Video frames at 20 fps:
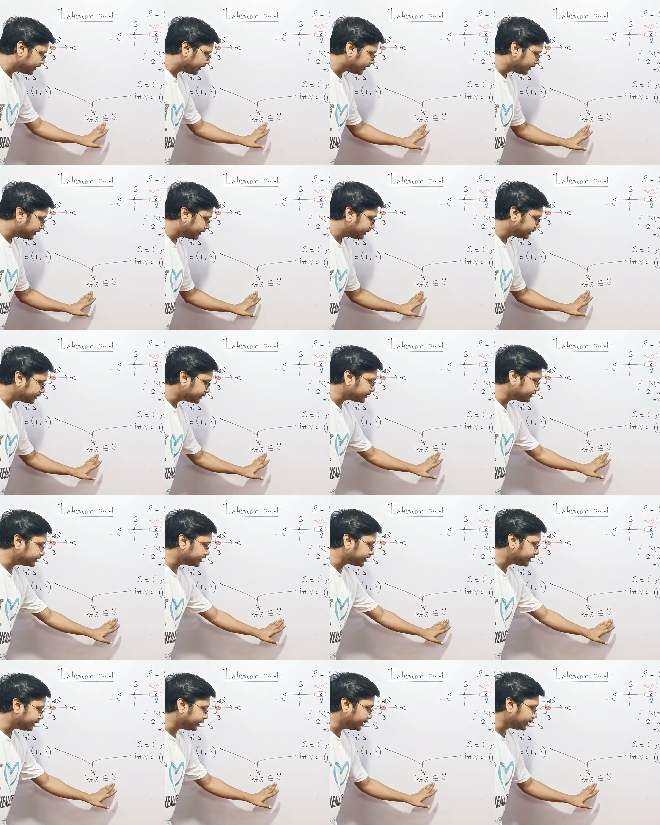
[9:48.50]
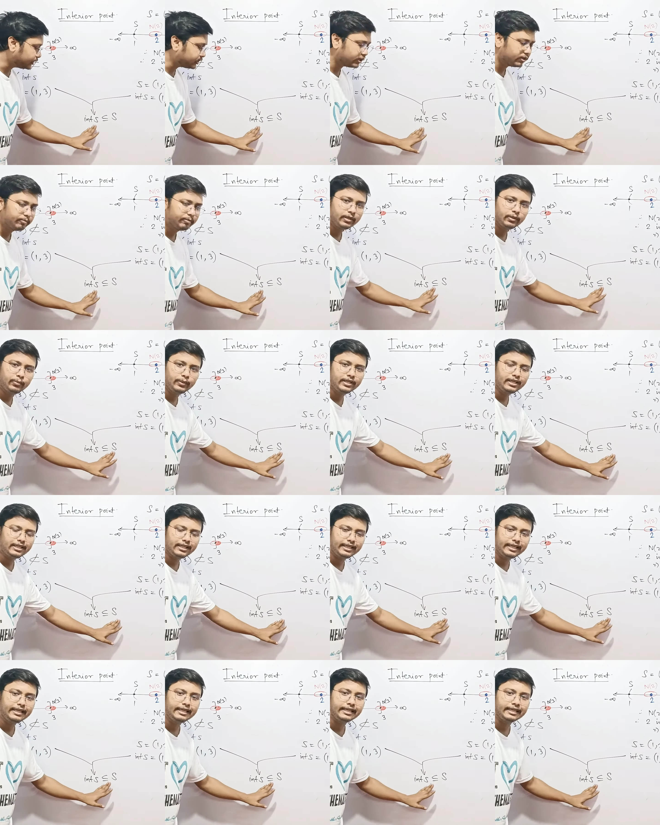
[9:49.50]
that this is the relation
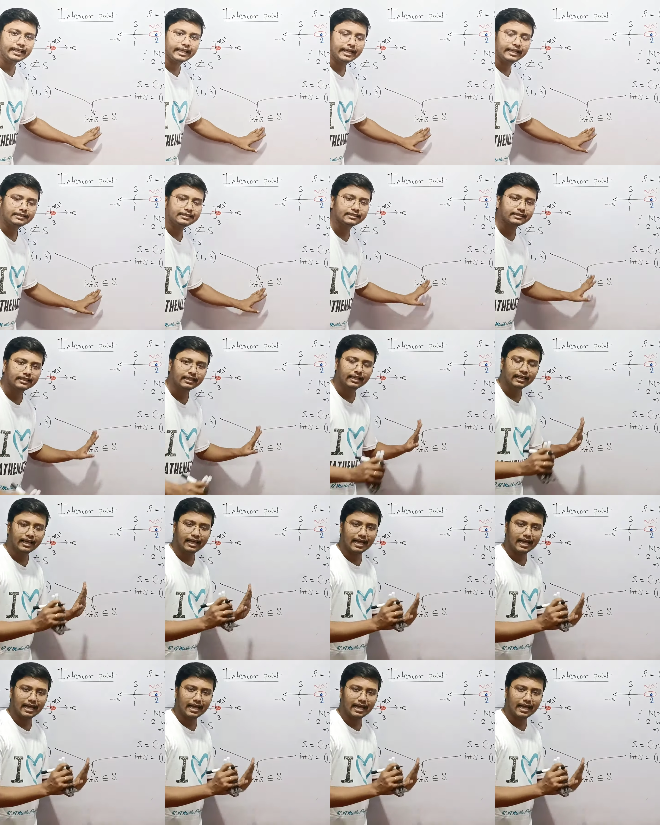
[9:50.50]
between int s